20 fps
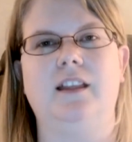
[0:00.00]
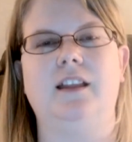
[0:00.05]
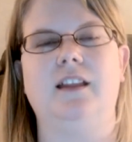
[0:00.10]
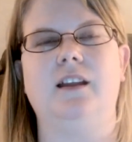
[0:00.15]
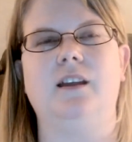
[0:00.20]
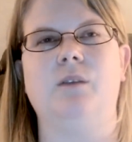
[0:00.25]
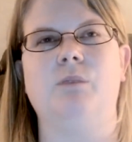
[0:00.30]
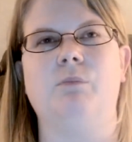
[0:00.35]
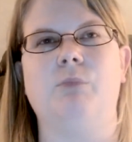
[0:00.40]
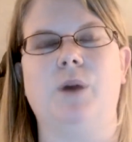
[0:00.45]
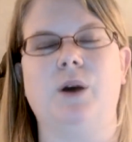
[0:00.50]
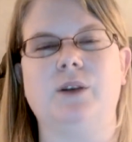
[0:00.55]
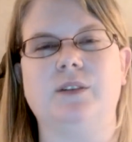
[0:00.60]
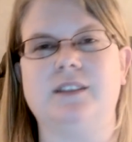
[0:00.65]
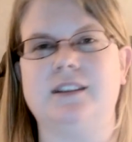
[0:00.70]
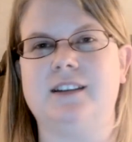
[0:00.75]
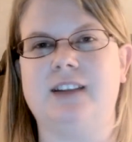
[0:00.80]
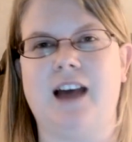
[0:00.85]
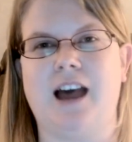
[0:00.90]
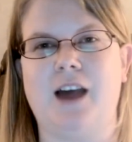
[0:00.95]
most
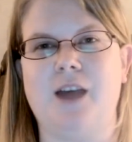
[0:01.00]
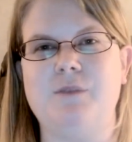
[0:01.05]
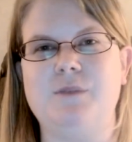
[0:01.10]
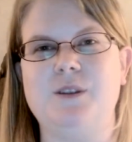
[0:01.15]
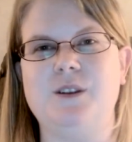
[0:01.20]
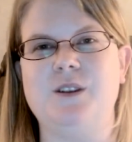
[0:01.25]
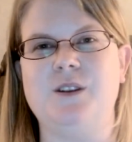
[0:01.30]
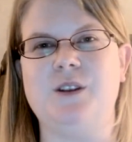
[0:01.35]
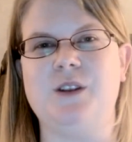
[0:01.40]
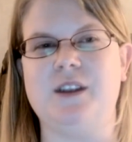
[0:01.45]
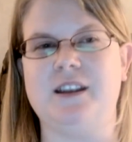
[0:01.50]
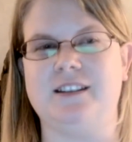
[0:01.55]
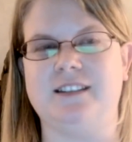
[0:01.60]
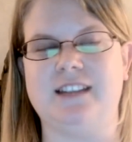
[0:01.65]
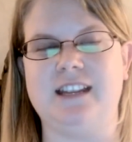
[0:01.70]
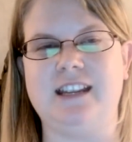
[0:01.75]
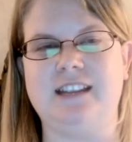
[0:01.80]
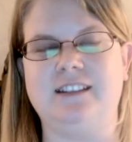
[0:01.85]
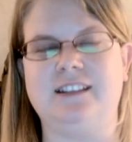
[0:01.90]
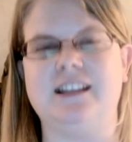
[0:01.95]
of the time it's
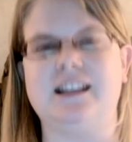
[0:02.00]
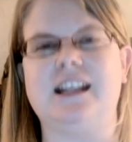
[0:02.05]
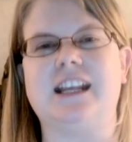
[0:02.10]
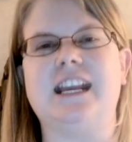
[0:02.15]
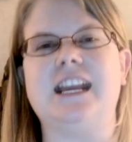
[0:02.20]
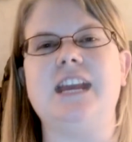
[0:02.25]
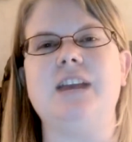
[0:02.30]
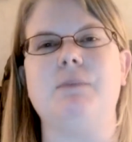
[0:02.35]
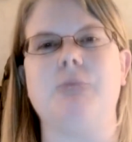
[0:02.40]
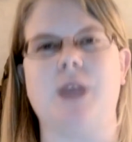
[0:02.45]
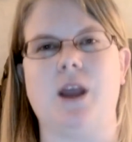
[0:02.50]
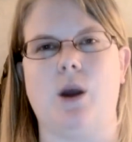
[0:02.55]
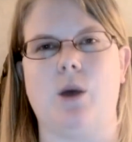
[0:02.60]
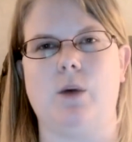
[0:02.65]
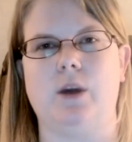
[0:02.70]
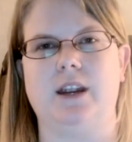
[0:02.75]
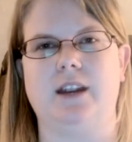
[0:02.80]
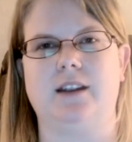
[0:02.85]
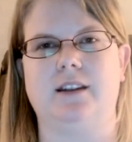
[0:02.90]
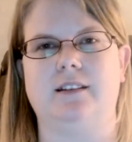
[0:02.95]
easy to keep
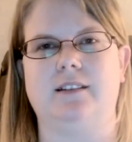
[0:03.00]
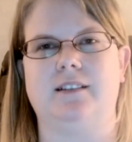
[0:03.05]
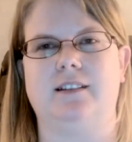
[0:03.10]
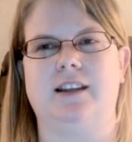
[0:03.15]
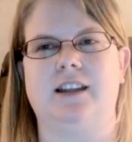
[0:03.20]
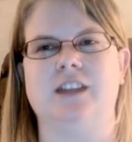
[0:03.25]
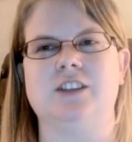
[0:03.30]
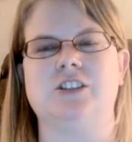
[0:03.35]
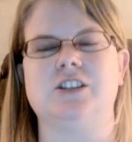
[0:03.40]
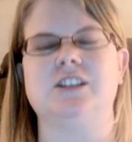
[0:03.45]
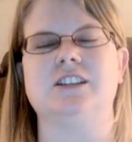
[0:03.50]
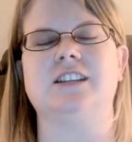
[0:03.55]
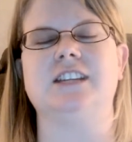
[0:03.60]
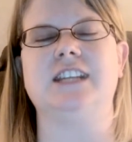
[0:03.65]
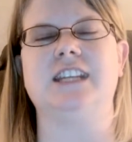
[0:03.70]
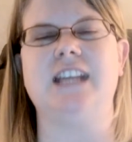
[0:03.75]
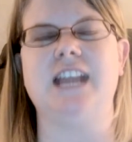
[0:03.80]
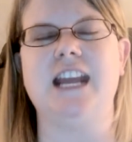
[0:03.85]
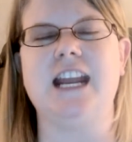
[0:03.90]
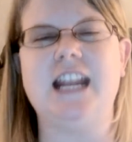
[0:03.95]
going. It's
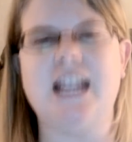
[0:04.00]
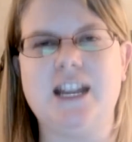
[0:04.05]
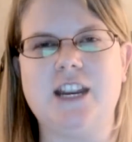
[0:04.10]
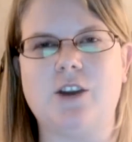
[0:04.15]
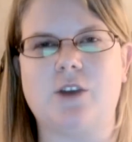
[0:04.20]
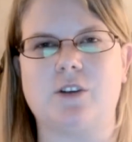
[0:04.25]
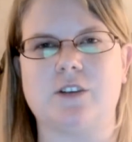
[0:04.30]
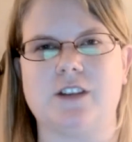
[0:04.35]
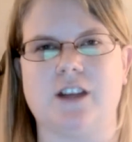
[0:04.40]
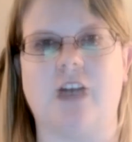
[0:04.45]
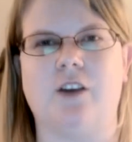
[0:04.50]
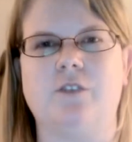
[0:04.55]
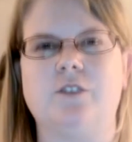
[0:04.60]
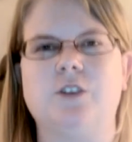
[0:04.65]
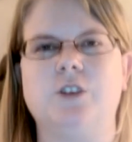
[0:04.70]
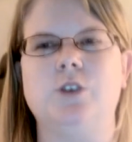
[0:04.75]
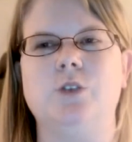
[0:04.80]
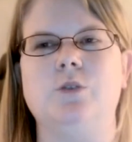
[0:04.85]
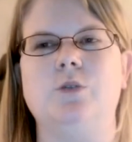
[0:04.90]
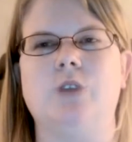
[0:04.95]
just getting yourself
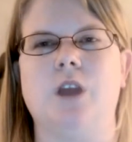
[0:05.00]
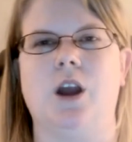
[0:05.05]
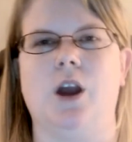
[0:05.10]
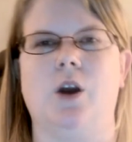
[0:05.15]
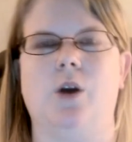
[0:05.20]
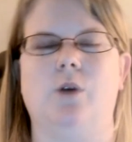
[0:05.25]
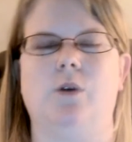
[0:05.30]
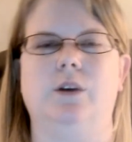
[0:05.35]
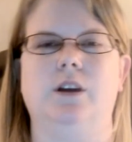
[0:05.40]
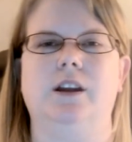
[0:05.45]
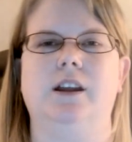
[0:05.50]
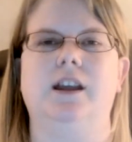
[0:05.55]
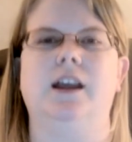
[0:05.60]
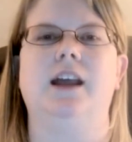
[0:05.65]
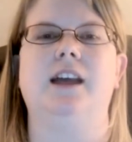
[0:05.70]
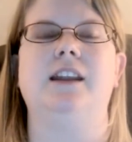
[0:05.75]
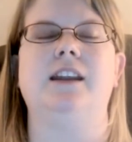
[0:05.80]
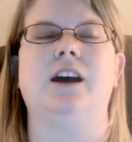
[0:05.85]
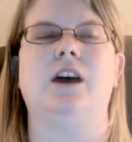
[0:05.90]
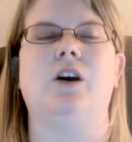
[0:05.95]
to go.
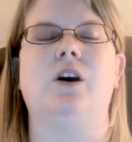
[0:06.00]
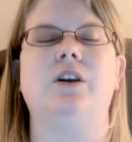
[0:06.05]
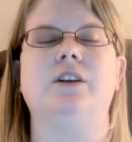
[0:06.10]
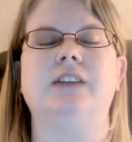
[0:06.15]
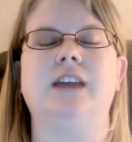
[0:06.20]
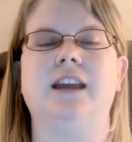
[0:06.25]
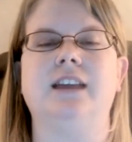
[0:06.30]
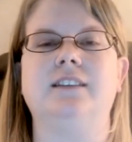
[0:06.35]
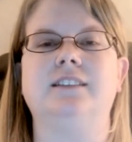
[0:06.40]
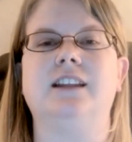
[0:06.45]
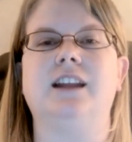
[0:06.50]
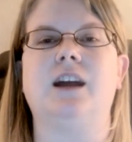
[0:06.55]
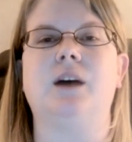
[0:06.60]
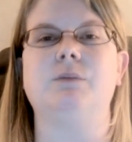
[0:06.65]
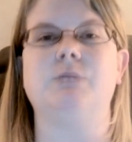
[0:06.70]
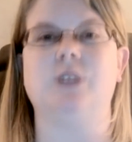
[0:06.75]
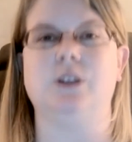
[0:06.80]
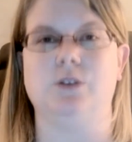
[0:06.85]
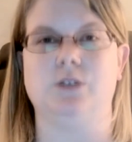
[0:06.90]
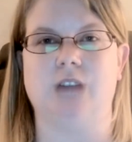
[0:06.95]
Now, on days that
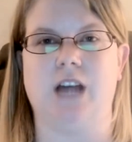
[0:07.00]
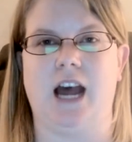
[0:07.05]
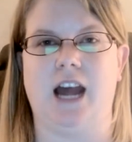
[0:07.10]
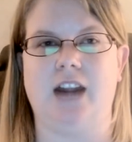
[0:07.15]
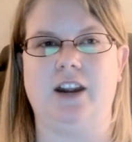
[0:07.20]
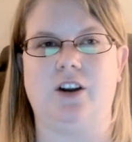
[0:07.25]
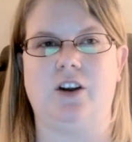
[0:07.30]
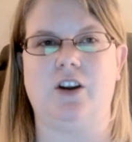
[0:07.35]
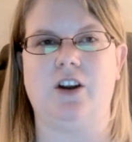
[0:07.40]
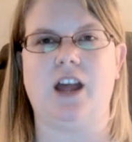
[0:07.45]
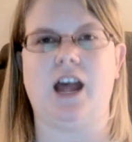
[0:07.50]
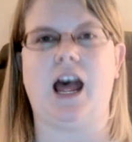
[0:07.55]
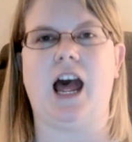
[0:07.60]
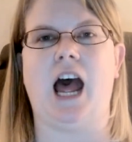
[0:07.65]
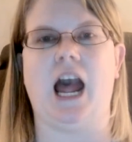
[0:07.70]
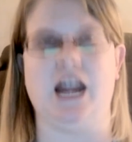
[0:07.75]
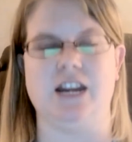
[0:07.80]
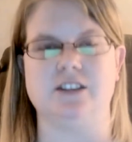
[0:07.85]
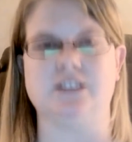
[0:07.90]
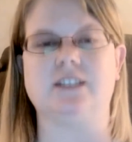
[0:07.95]
I'm too tired,
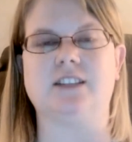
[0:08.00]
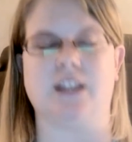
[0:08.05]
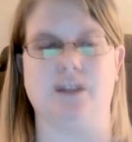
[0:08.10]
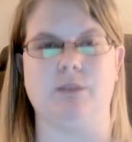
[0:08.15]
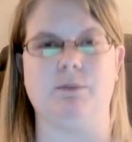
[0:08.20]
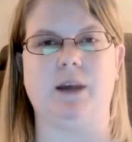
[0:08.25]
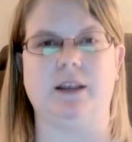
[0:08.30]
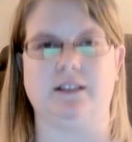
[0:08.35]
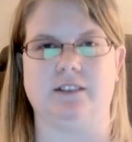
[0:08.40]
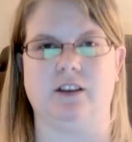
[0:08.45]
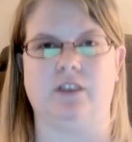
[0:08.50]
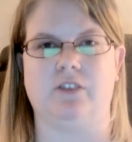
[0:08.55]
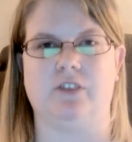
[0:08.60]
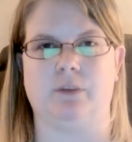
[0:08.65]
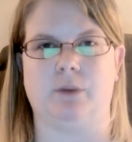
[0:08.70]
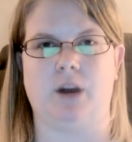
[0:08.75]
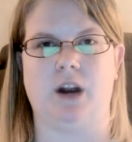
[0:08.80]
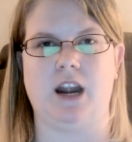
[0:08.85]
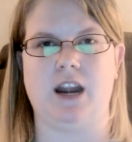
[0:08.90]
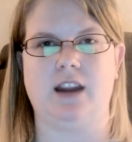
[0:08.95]
I just give myself a
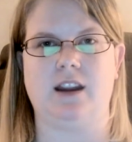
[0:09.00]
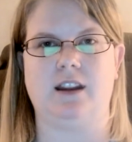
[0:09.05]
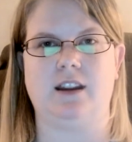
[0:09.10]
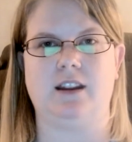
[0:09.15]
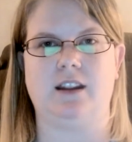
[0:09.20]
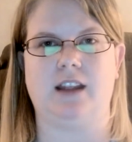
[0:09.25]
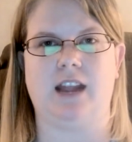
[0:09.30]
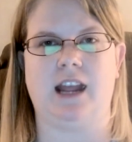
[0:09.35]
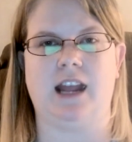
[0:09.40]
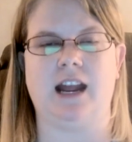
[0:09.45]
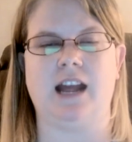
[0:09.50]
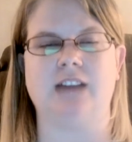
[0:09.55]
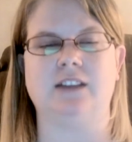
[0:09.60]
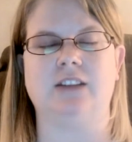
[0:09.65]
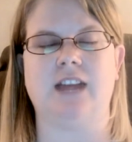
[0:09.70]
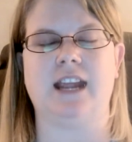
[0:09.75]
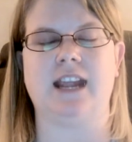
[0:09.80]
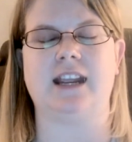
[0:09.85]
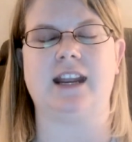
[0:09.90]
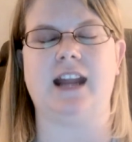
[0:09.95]
break. And I
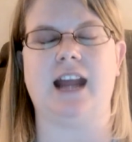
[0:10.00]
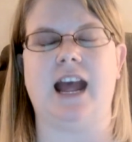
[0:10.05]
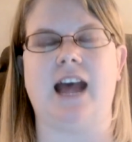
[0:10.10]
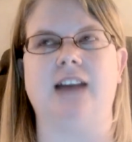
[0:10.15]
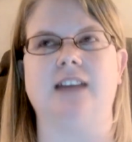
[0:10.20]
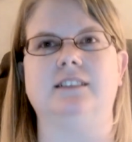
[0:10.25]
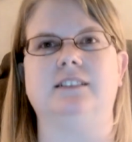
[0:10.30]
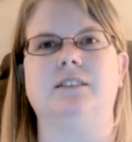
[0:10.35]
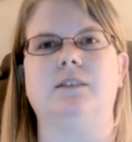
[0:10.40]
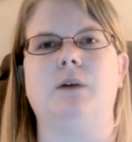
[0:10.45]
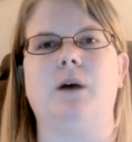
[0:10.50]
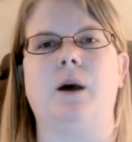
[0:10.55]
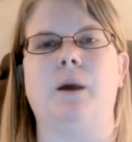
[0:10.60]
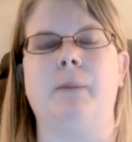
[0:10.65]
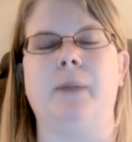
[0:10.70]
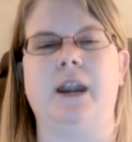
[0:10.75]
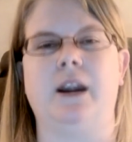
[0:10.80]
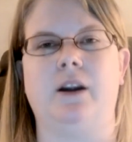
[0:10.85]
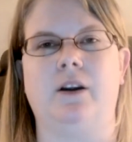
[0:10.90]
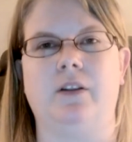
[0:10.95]
take it as,
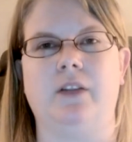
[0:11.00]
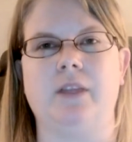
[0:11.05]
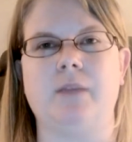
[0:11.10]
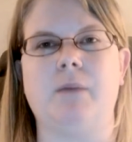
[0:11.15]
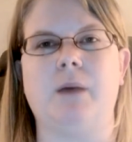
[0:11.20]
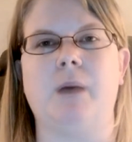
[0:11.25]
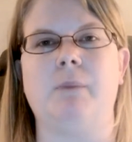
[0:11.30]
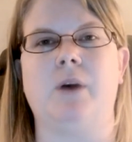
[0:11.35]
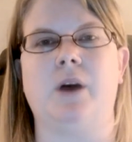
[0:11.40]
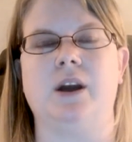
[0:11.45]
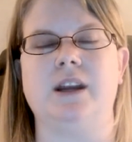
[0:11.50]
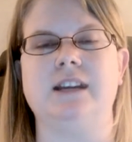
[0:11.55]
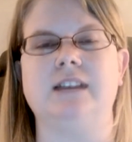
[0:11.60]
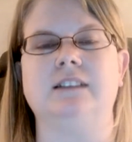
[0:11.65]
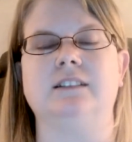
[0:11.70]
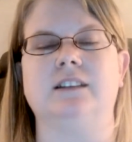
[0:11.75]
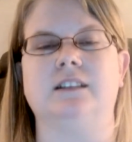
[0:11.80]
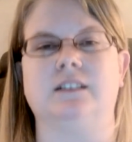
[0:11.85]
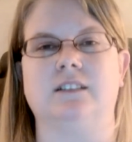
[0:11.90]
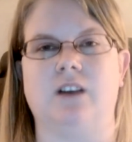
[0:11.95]
apparently my body
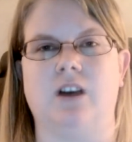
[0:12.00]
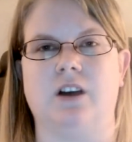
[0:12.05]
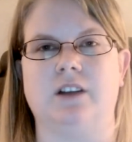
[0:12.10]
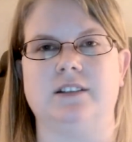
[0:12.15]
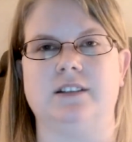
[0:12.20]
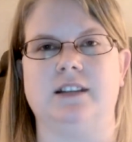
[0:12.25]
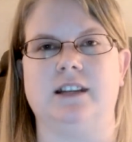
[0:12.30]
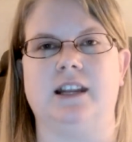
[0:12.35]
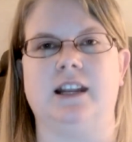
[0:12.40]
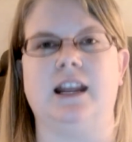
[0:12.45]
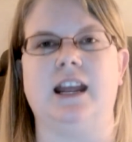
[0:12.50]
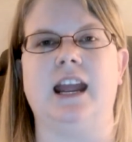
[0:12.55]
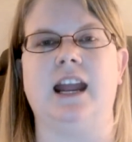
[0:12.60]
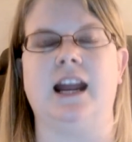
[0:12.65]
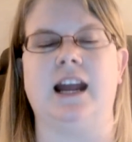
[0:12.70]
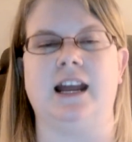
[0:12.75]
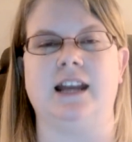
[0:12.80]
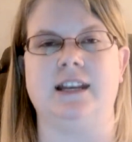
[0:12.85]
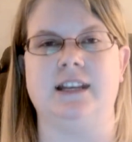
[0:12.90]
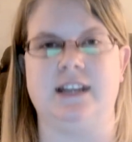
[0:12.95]
is exhausted
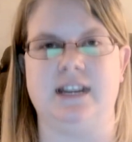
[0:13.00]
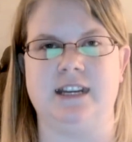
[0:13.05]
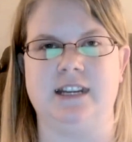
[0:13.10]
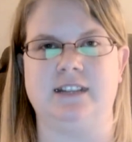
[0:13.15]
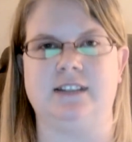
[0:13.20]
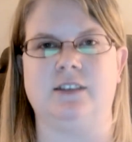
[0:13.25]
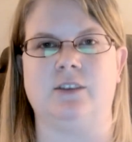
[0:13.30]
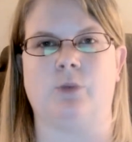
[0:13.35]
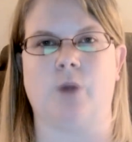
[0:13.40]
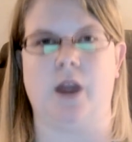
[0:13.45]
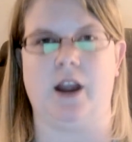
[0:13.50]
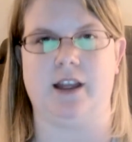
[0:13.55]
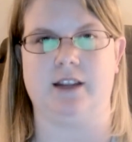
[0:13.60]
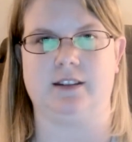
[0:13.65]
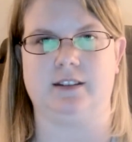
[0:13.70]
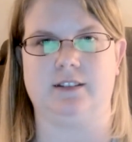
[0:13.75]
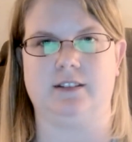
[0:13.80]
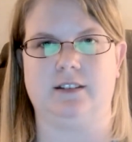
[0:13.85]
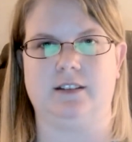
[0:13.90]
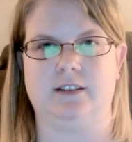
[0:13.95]
and I need to
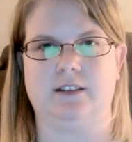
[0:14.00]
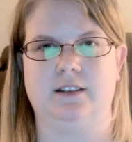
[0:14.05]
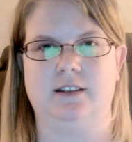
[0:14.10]
rest.